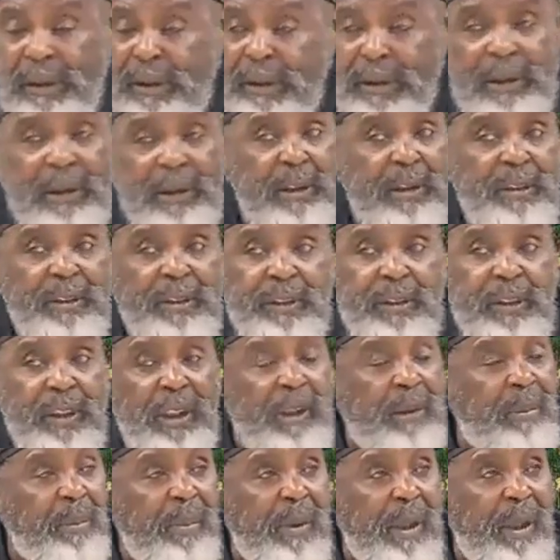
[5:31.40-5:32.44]
That's not a
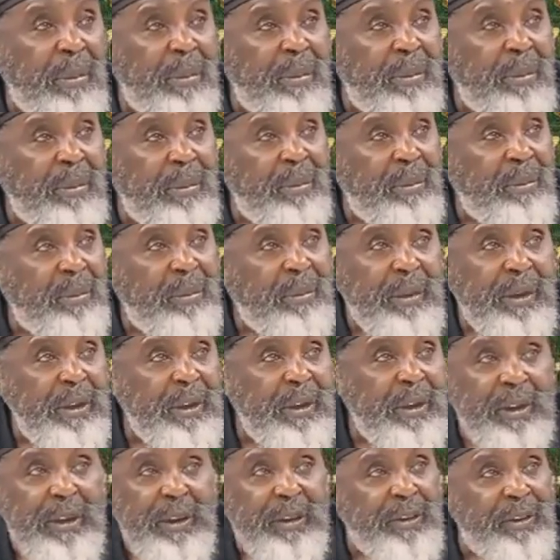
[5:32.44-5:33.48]
problem.
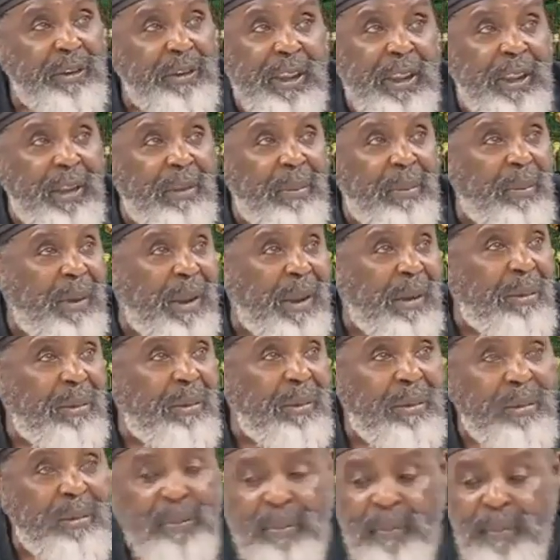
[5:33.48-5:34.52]
That's not a problem.
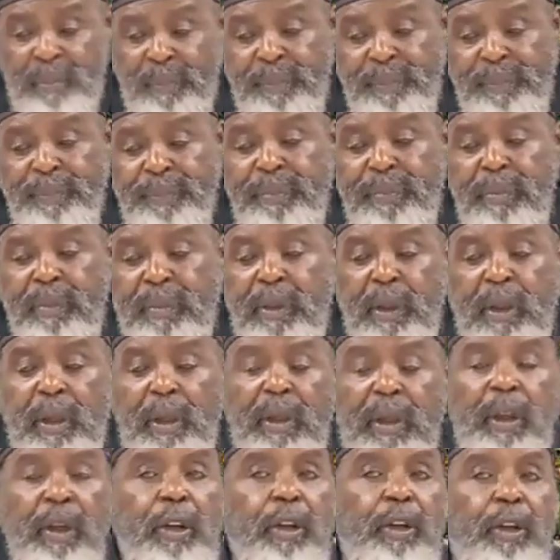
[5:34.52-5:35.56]

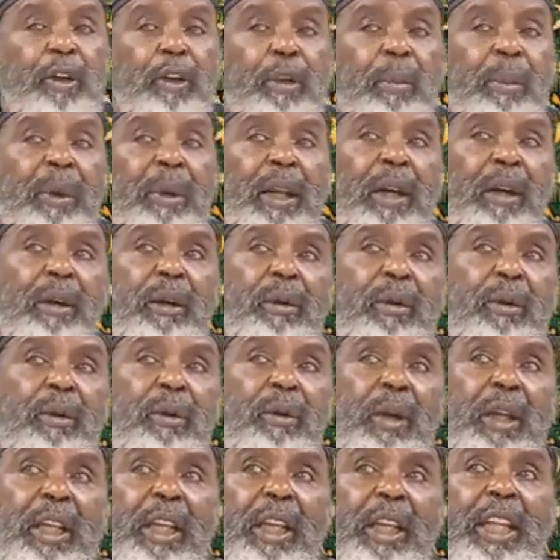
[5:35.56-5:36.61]
No matter
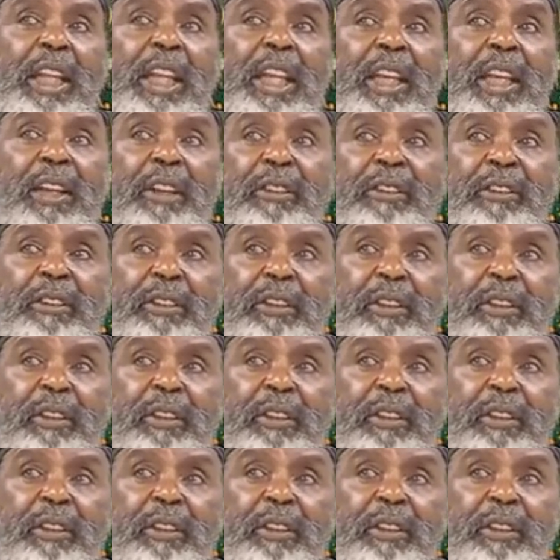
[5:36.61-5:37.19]
what it is,